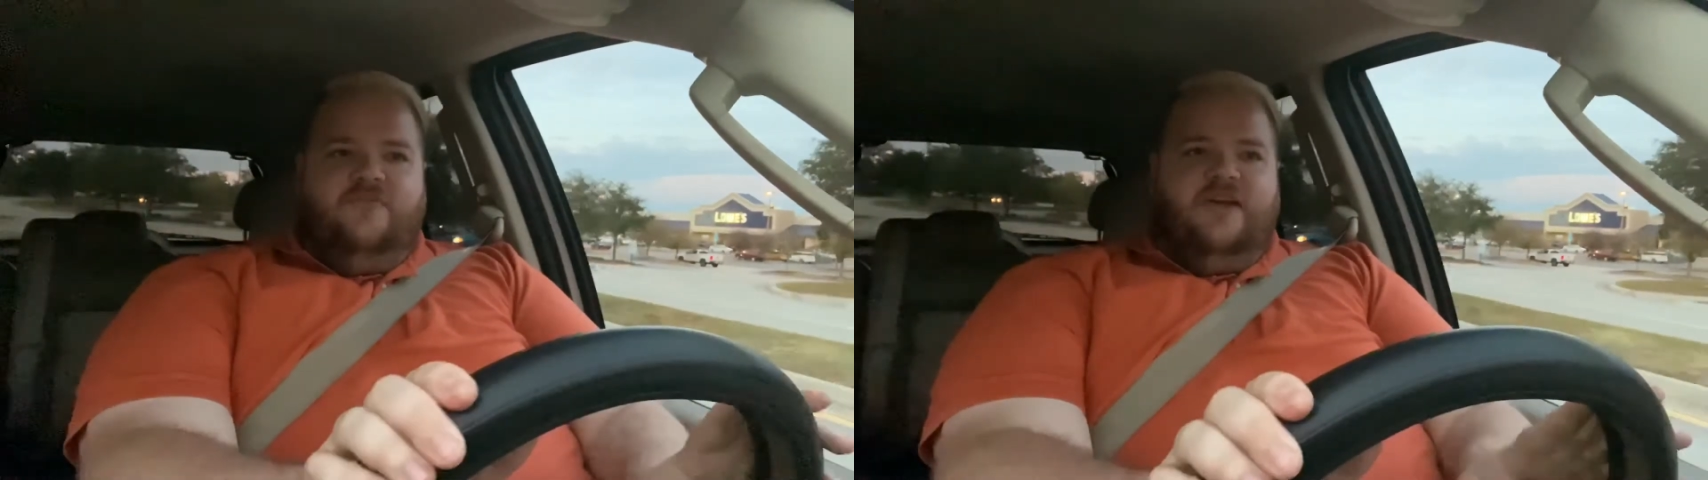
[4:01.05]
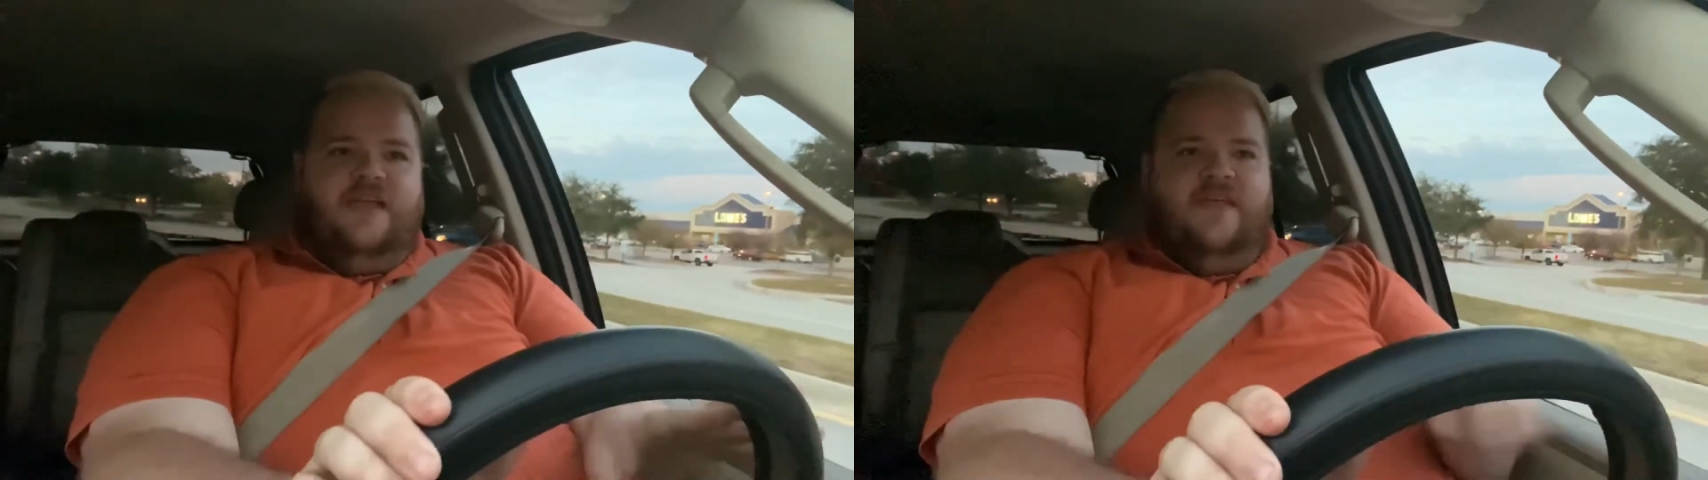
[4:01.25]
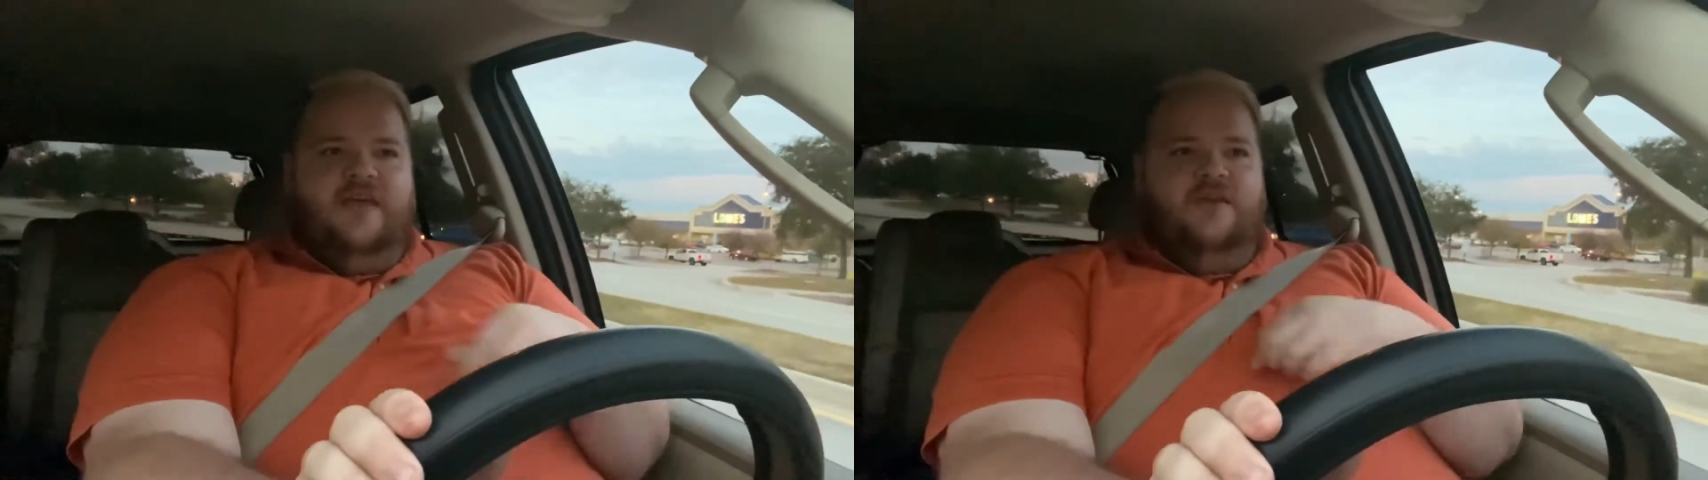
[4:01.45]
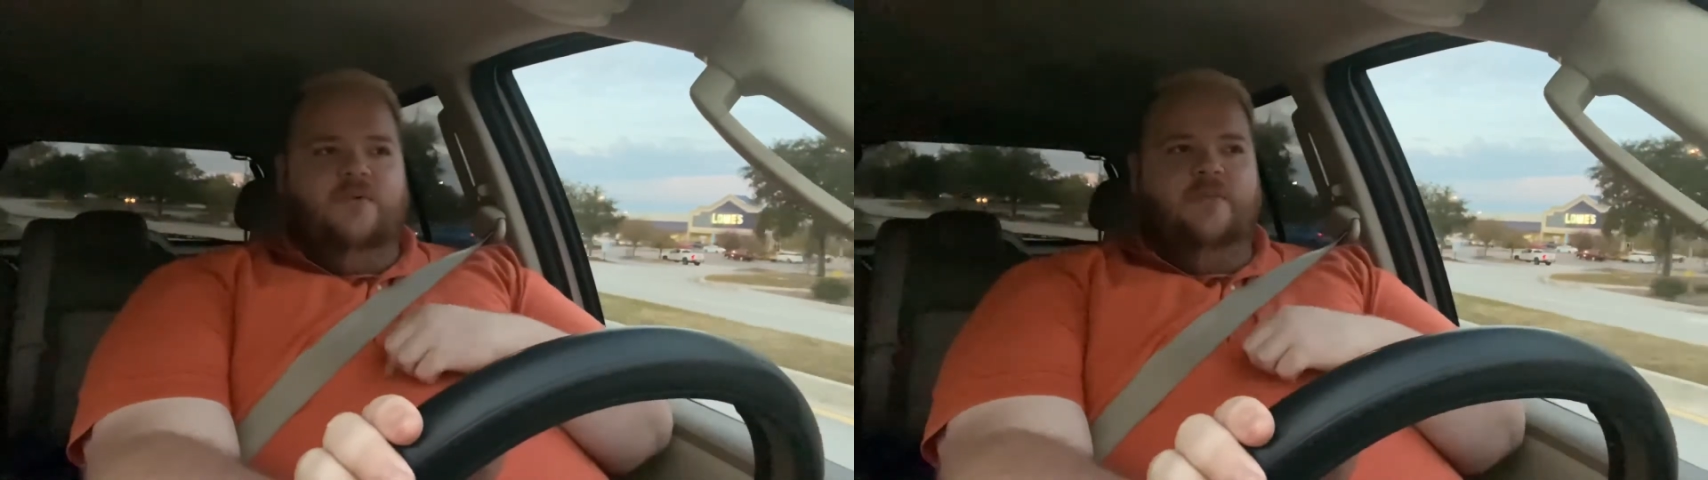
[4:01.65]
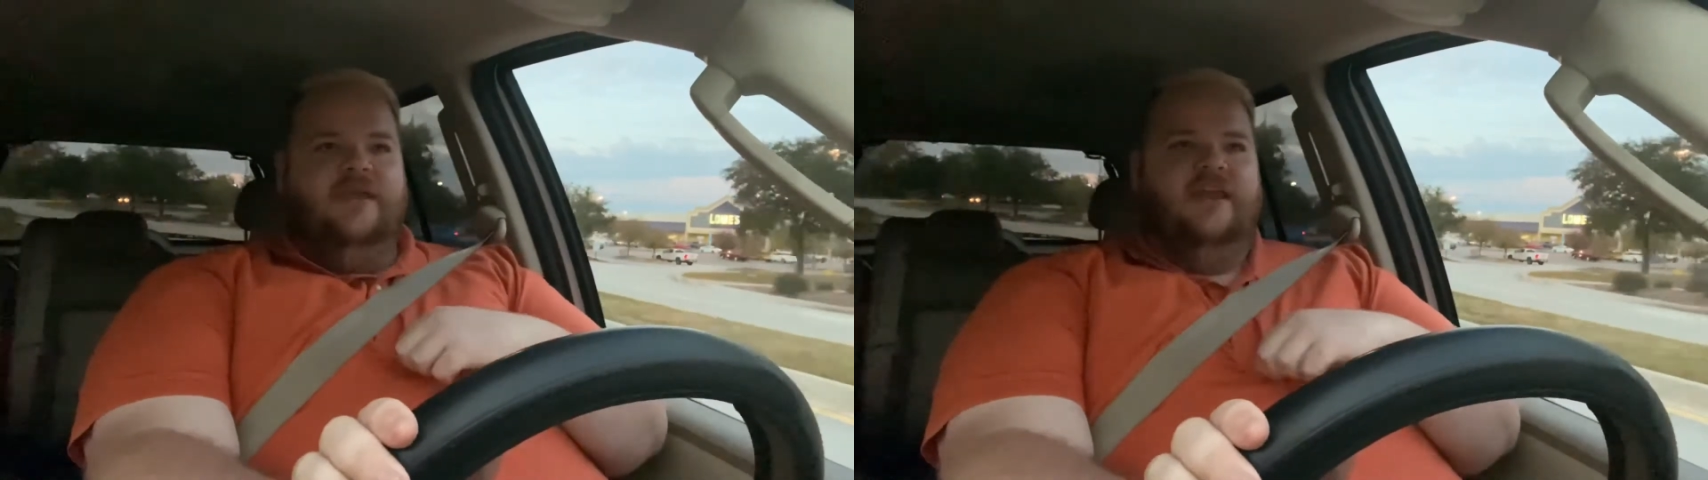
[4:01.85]
And then
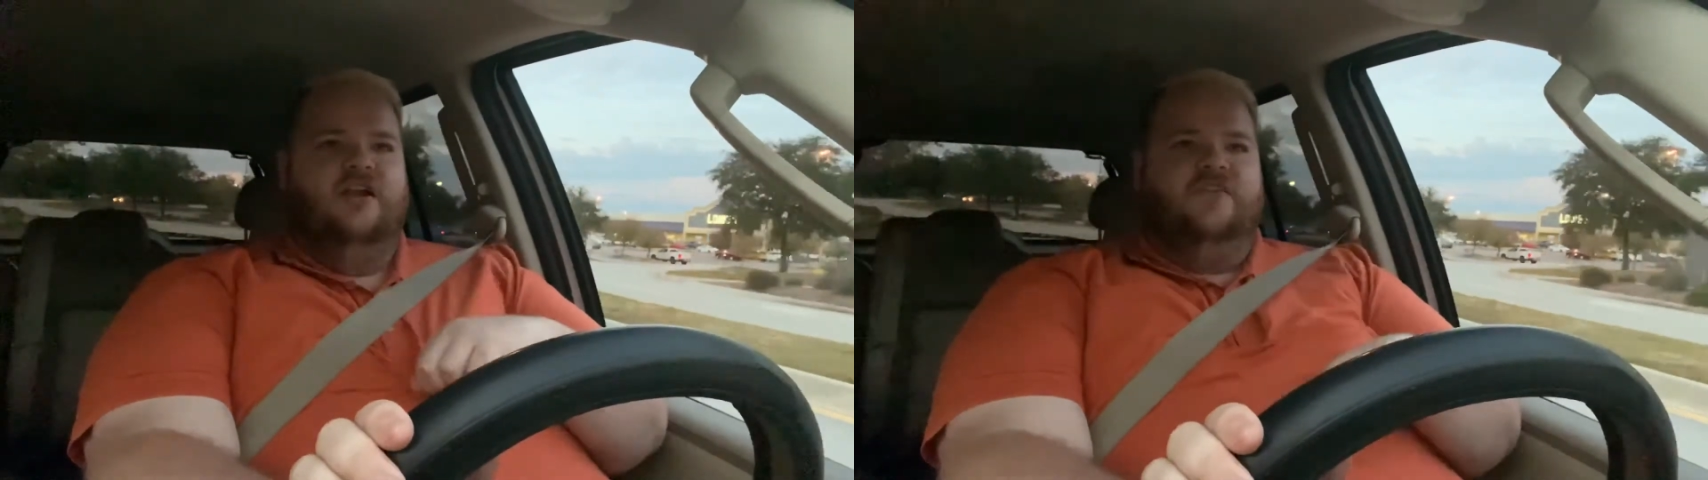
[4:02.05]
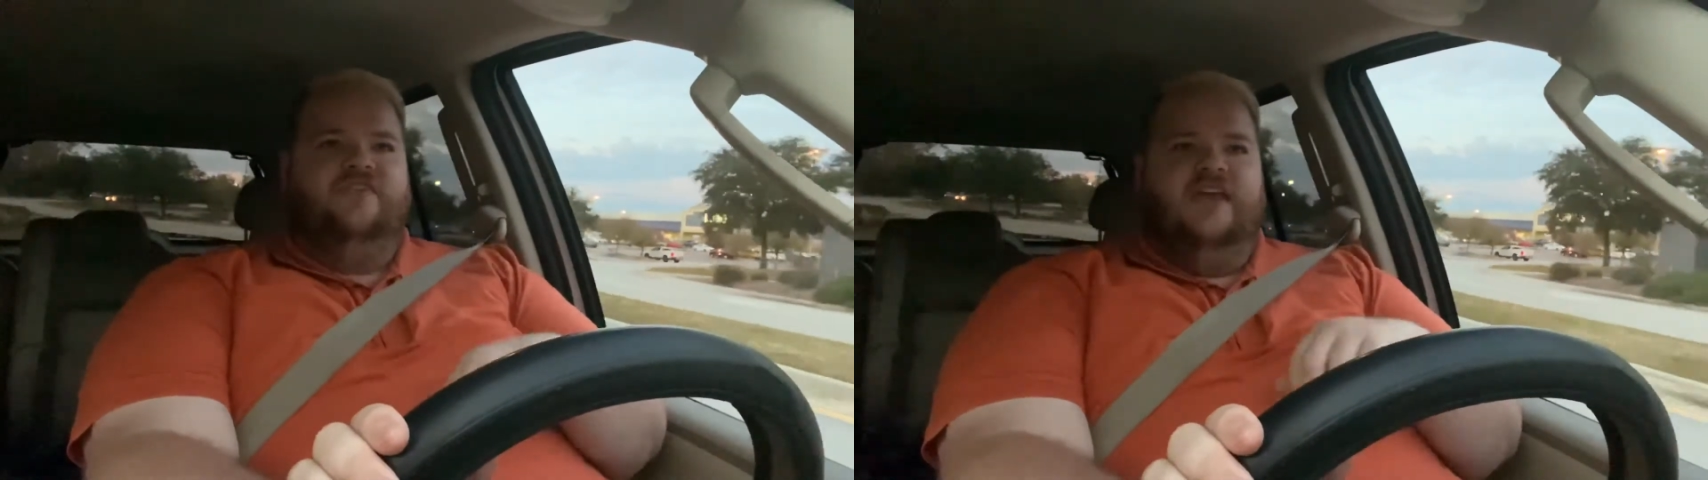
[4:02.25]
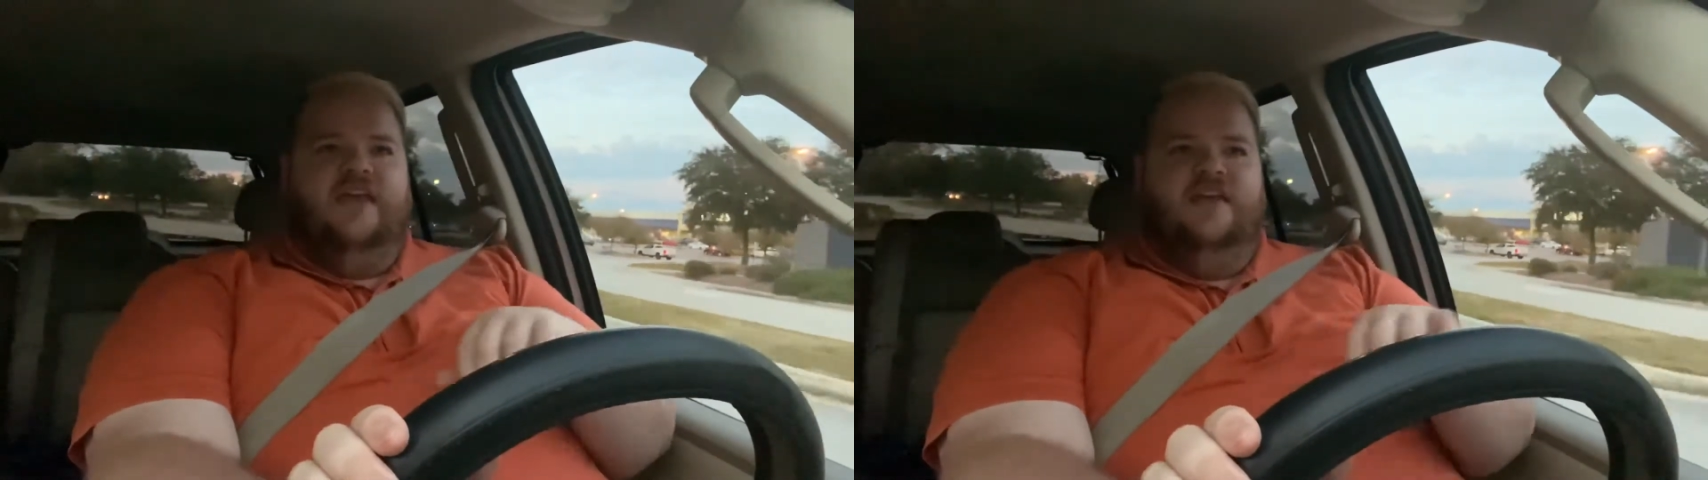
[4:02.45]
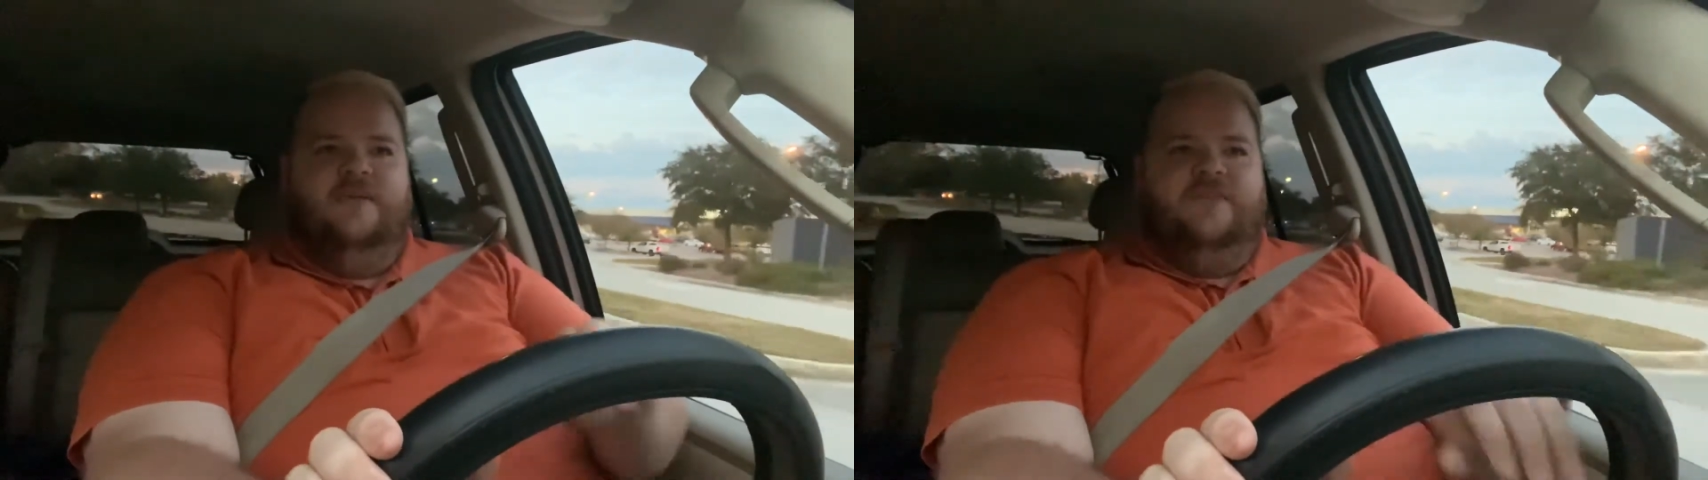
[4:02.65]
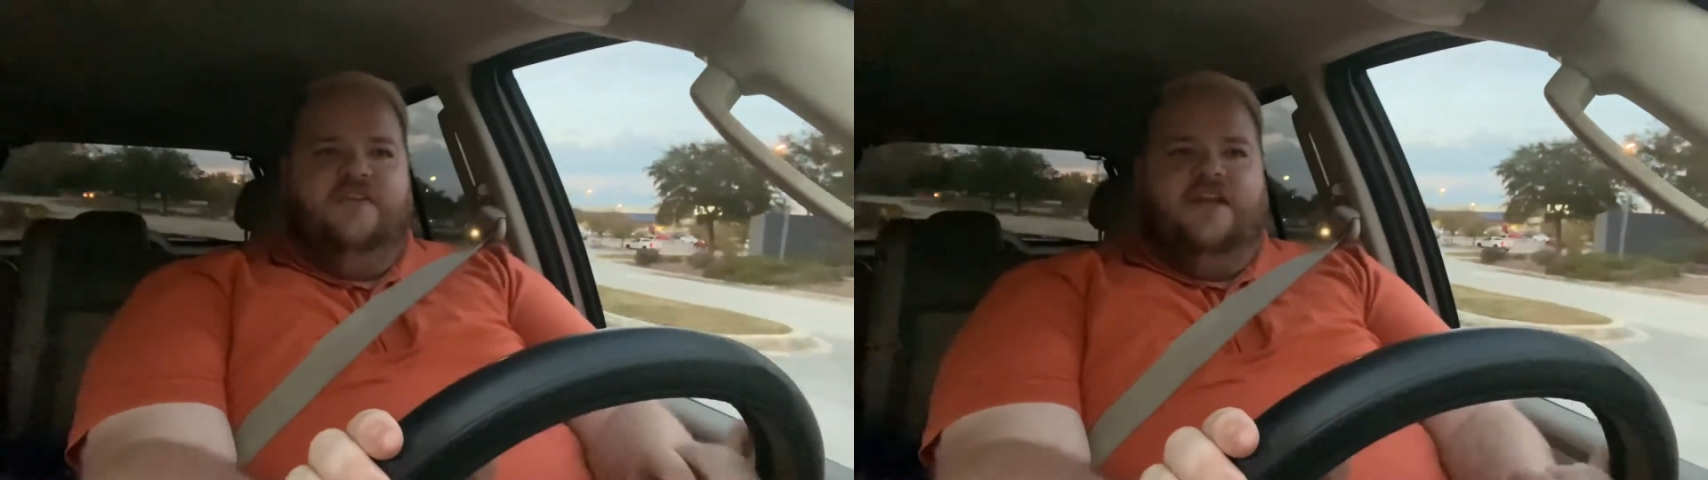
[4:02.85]
when we get it on the stand and
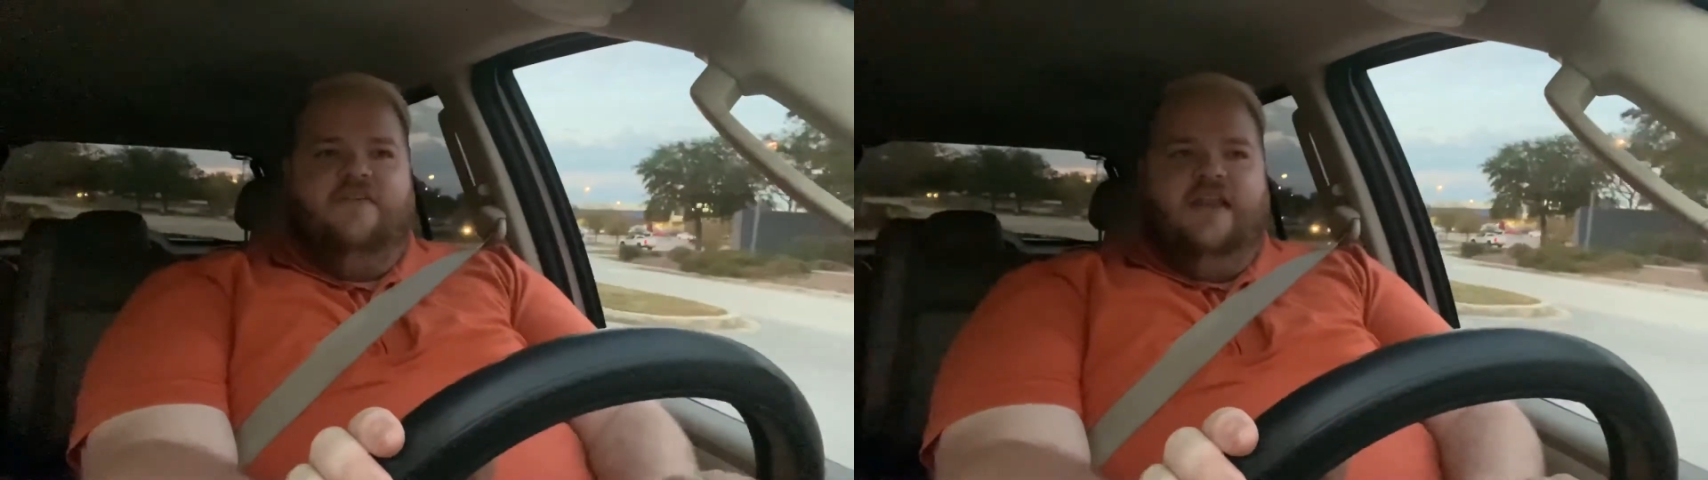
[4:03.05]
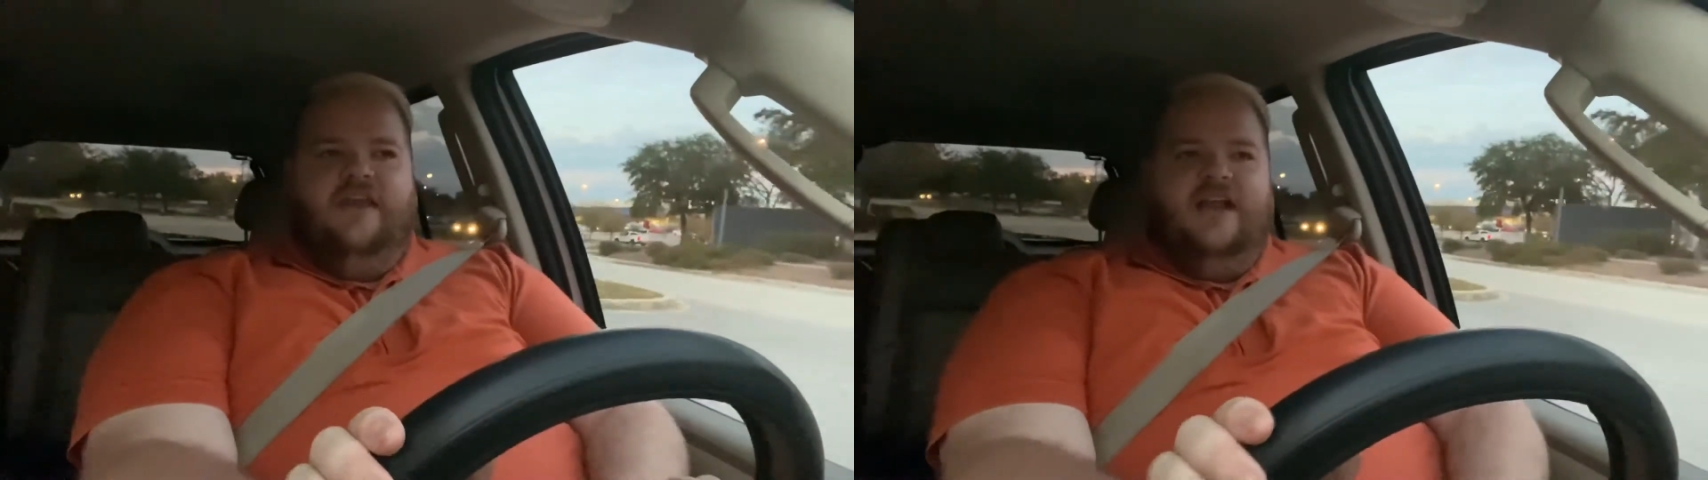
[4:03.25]
we start decorating,